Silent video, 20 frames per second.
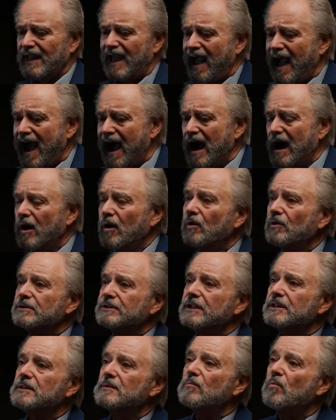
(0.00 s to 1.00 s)
How
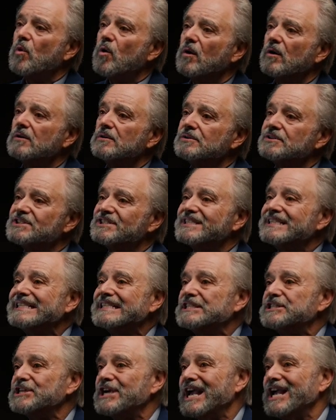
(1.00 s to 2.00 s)
did the moral sea
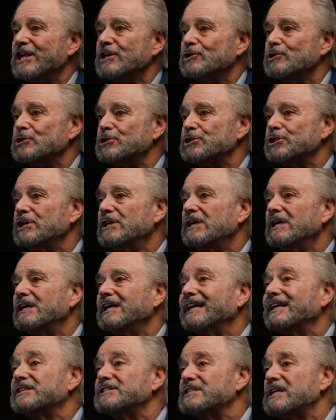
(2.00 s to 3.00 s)
change
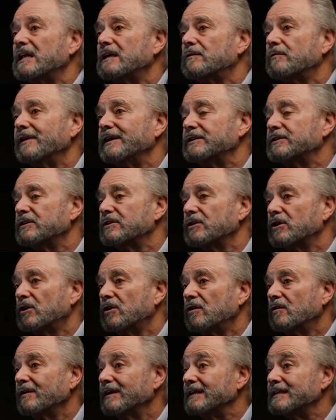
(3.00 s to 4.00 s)
accelerate to the
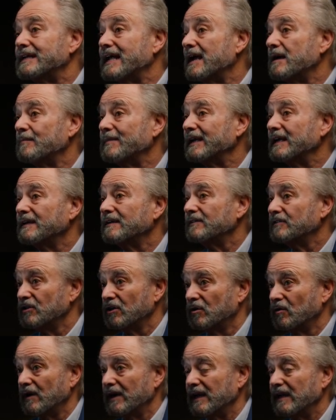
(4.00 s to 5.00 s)
current damning
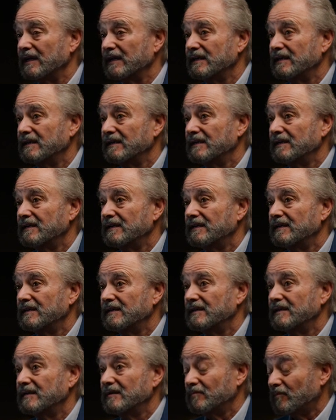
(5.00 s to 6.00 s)
degree.
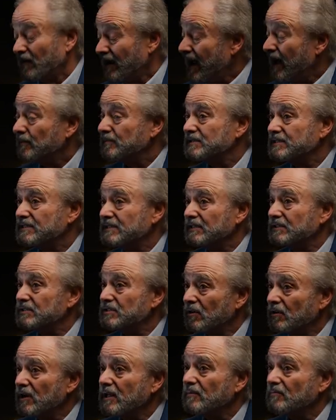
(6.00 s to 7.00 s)
Perhaps the
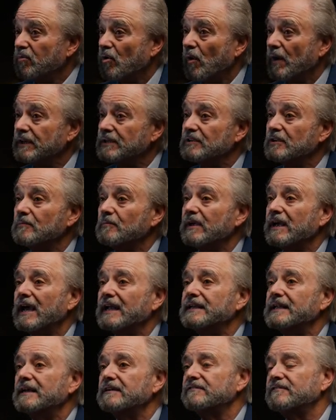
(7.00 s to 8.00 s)
turning point could be
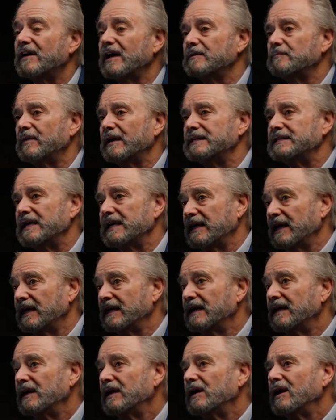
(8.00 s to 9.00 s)
identified by taking
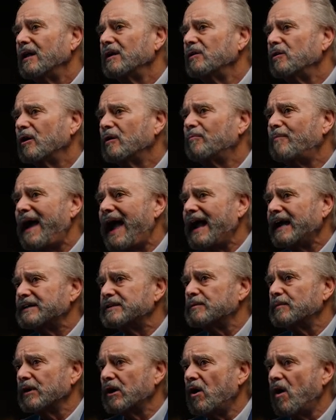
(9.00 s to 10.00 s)
a look back
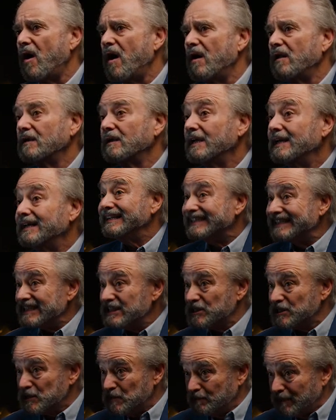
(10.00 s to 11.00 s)
to recall
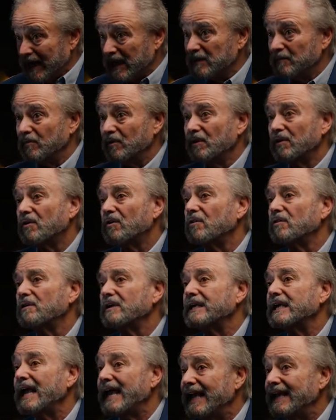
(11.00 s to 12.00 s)
despicable
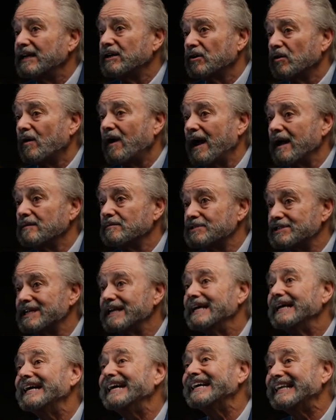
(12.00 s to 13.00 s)
early hate crimes
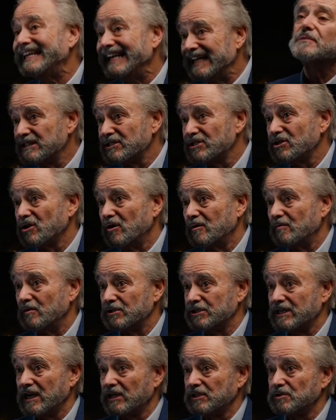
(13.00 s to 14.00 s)
against
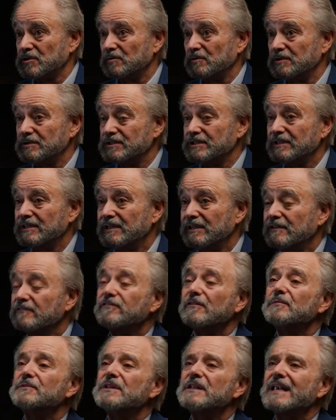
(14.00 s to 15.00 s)
homosexuals
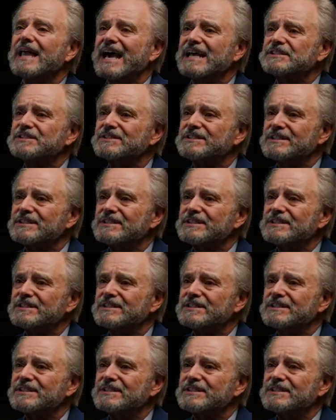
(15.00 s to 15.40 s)
from the last